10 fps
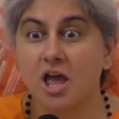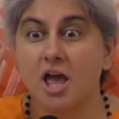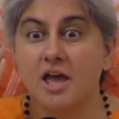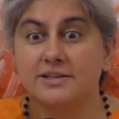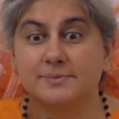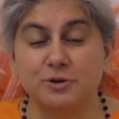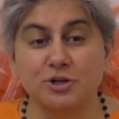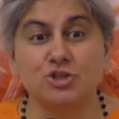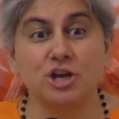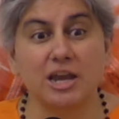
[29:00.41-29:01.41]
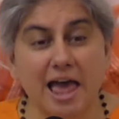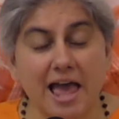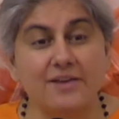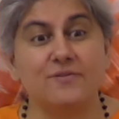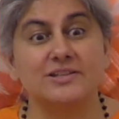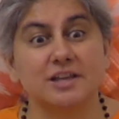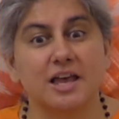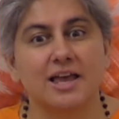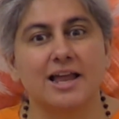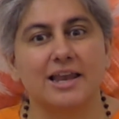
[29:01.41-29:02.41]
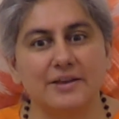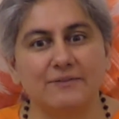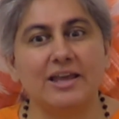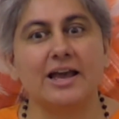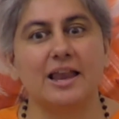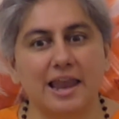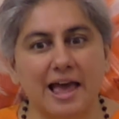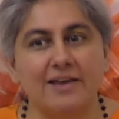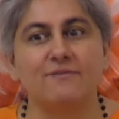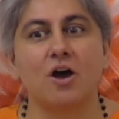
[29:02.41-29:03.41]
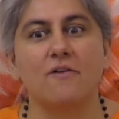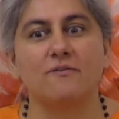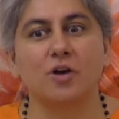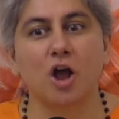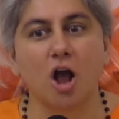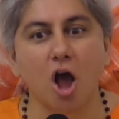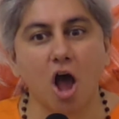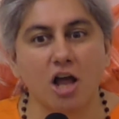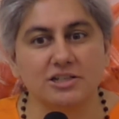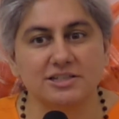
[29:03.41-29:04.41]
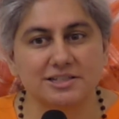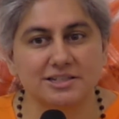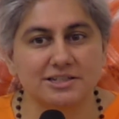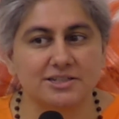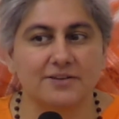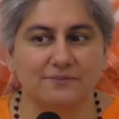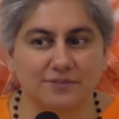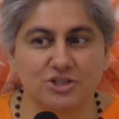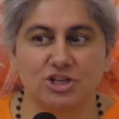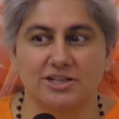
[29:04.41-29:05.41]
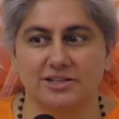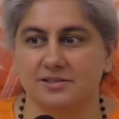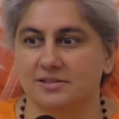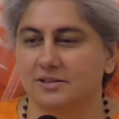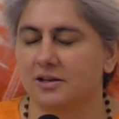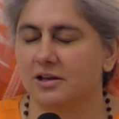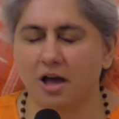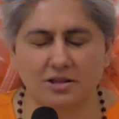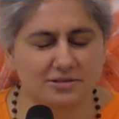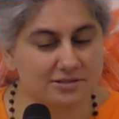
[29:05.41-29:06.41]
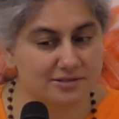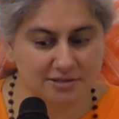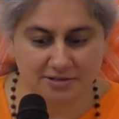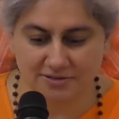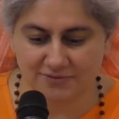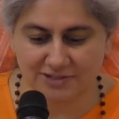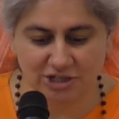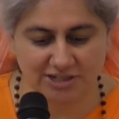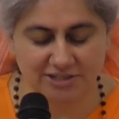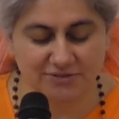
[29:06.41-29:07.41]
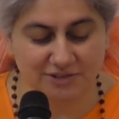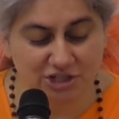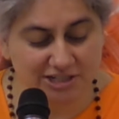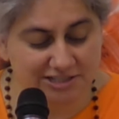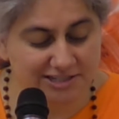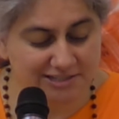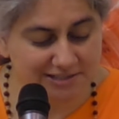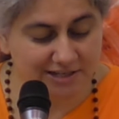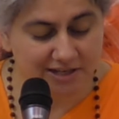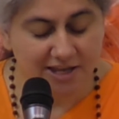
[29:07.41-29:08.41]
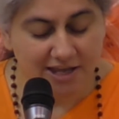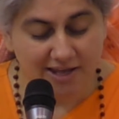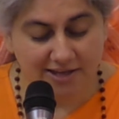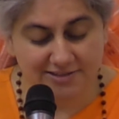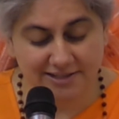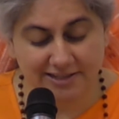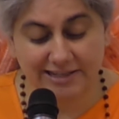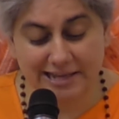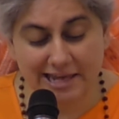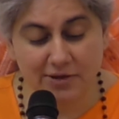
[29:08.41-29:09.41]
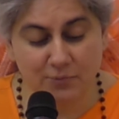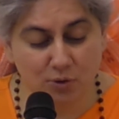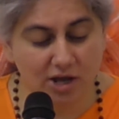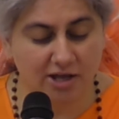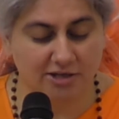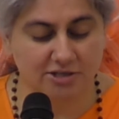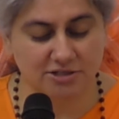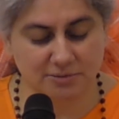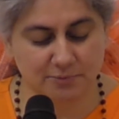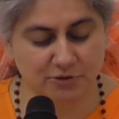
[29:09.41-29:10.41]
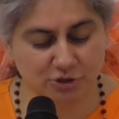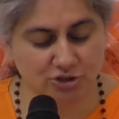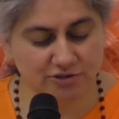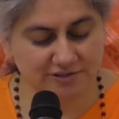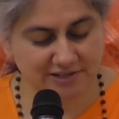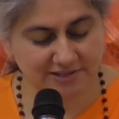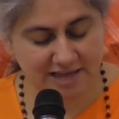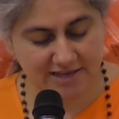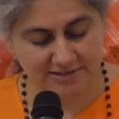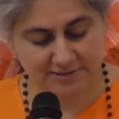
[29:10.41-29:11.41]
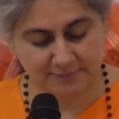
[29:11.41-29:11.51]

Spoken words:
spiritual life is living a life of constant vigilance. Constant vigilance. Vigilance is the key word to spiritual success.